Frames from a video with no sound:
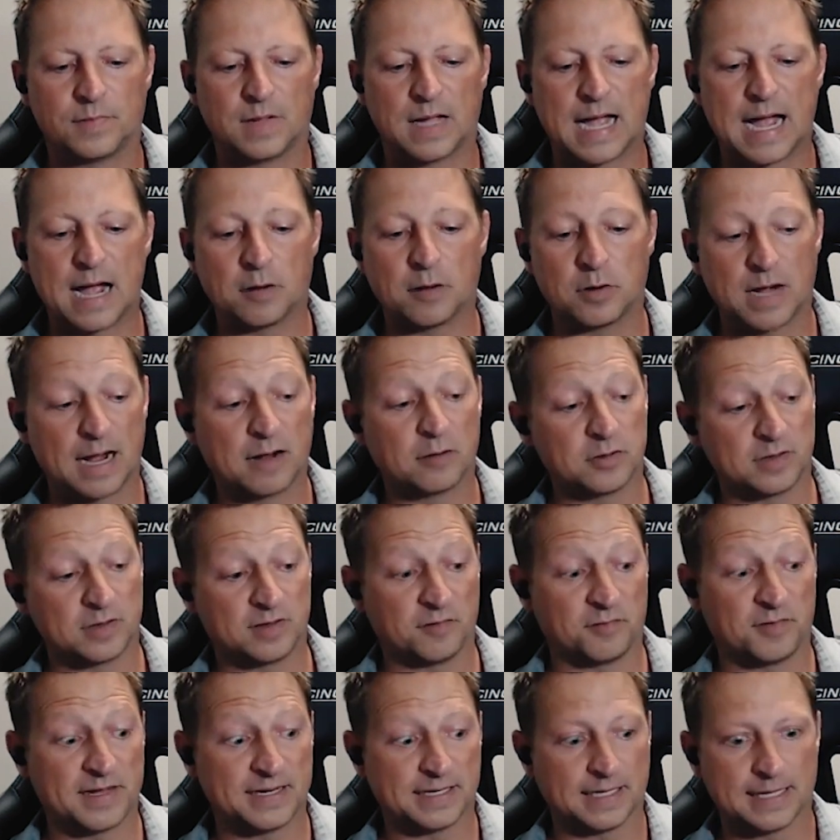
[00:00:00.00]
how, how to
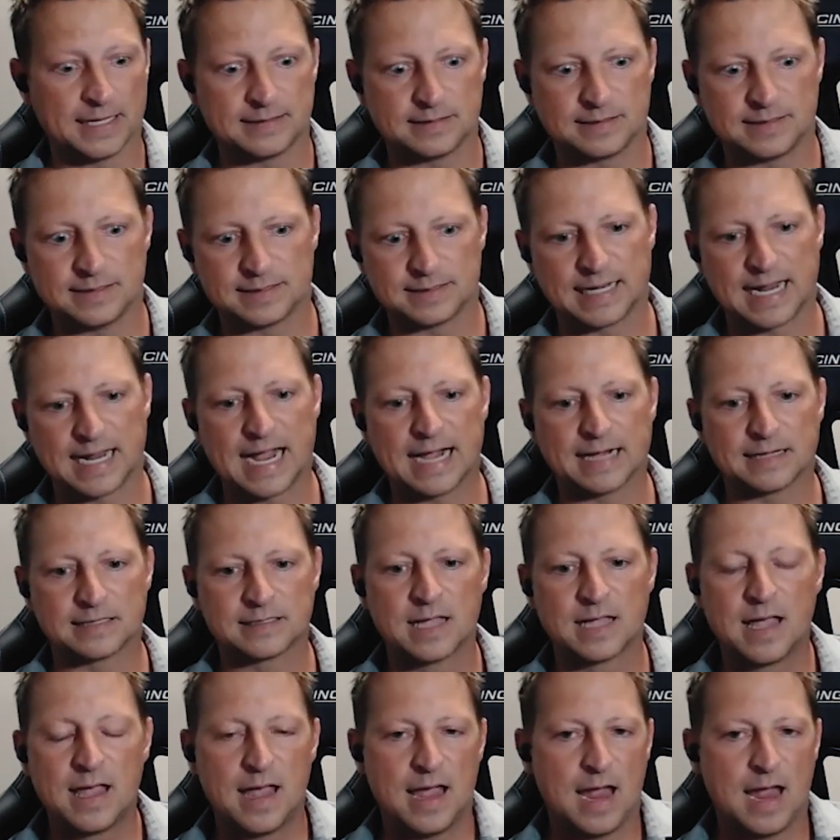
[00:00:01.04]
defend against these attacks